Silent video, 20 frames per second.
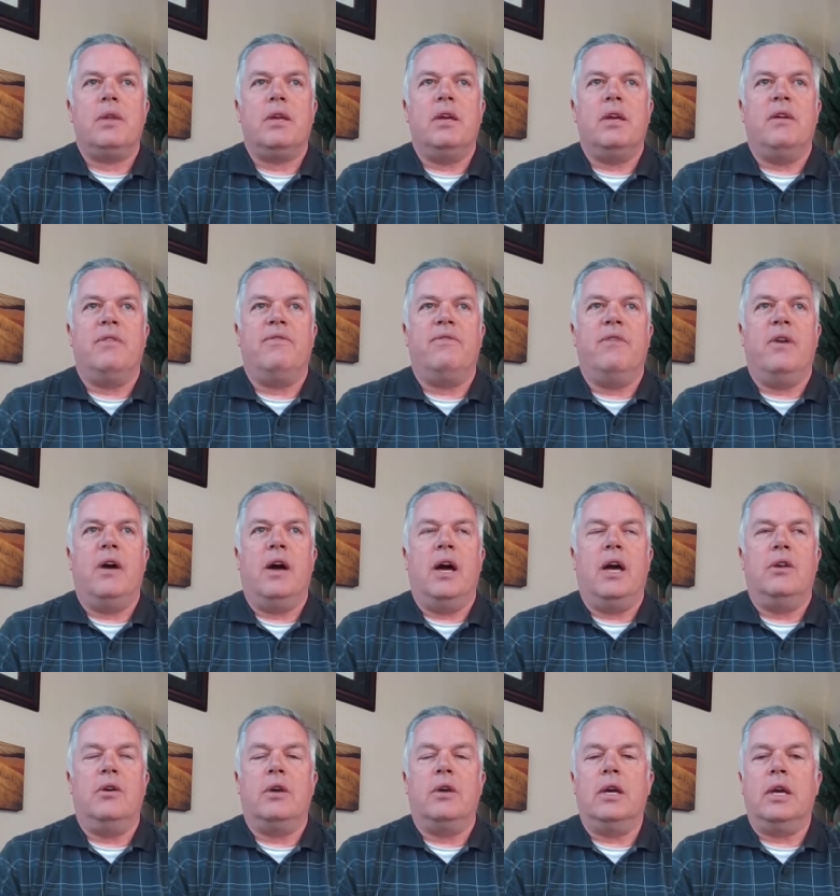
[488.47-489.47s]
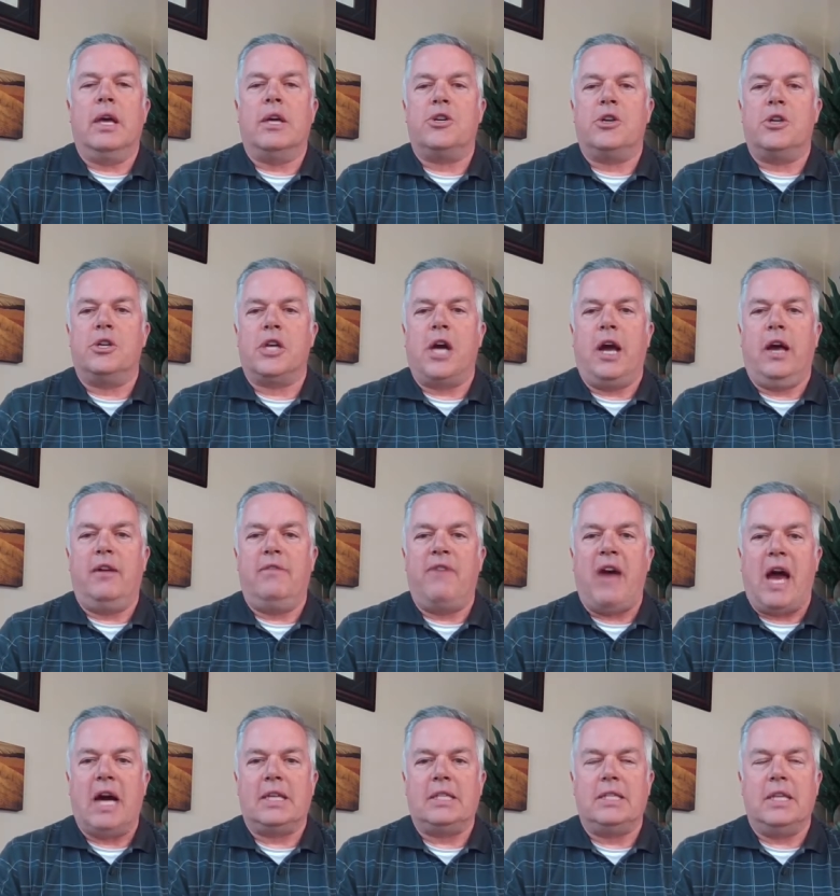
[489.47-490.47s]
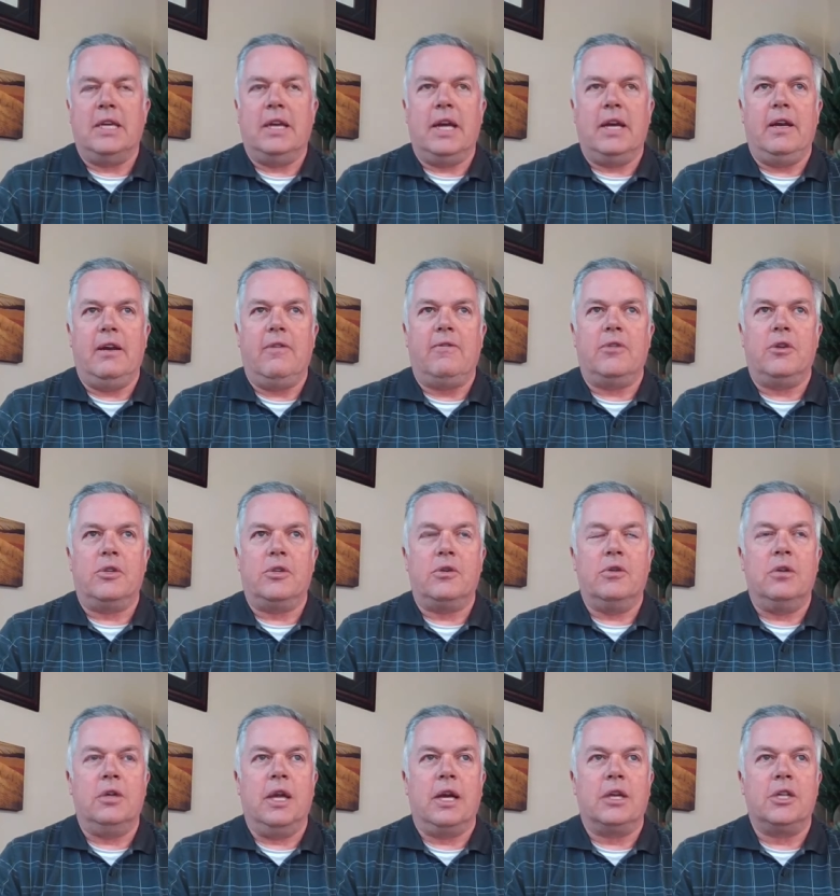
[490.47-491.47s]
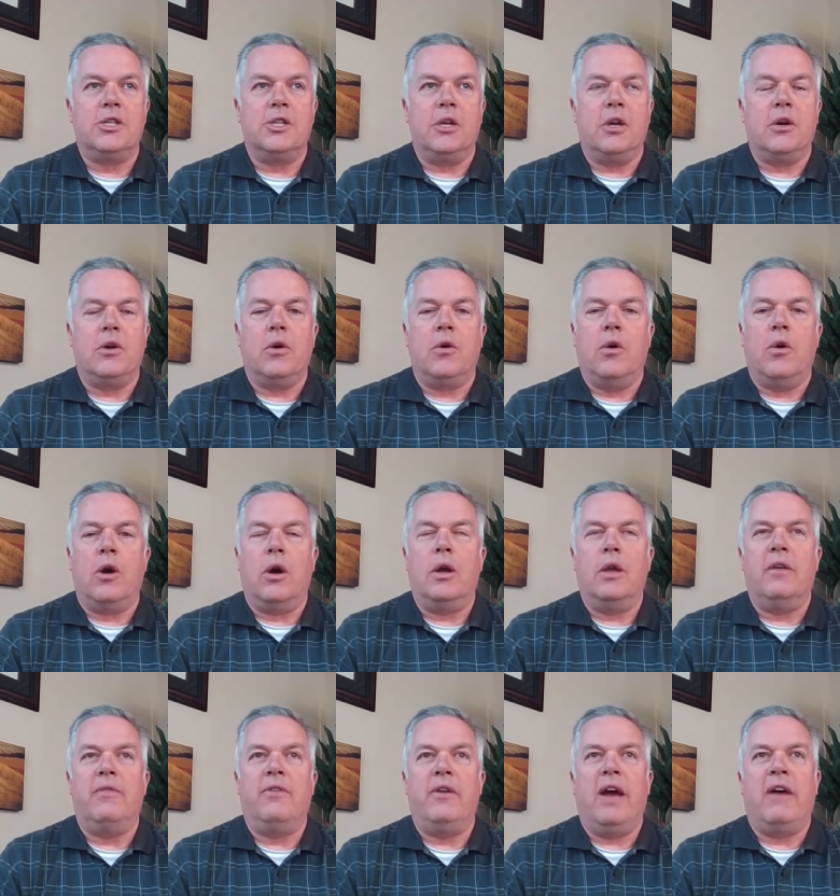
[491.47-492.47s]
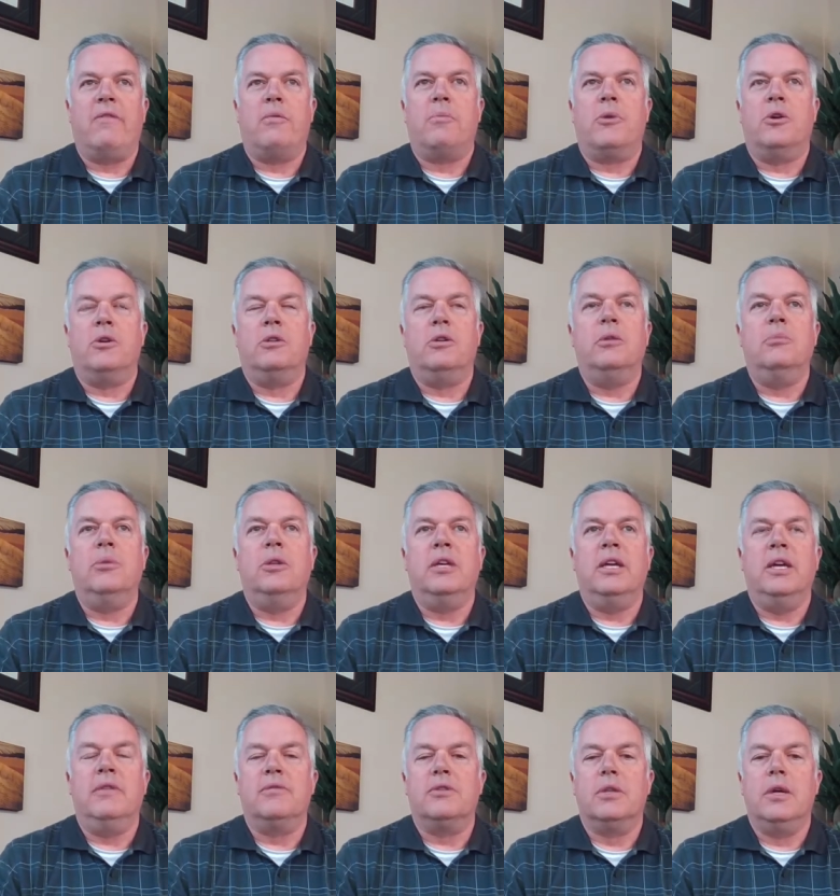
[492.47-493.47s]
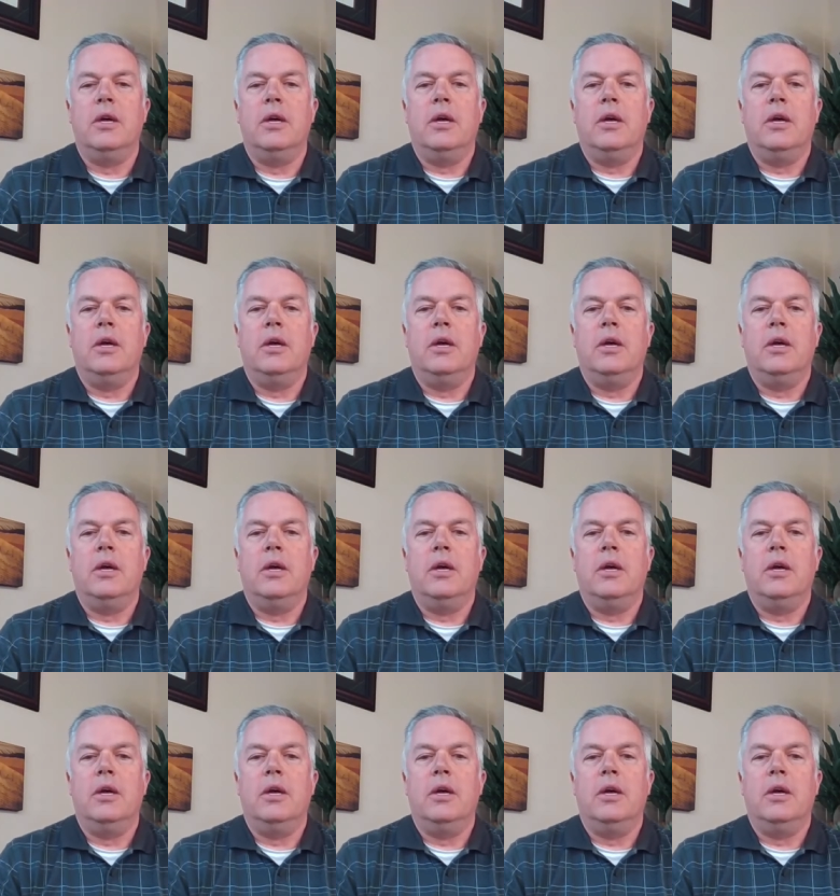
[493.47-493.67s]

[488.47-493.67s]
if uh, you can get your child vaccinated for school next year, or if you have a personal beliefs,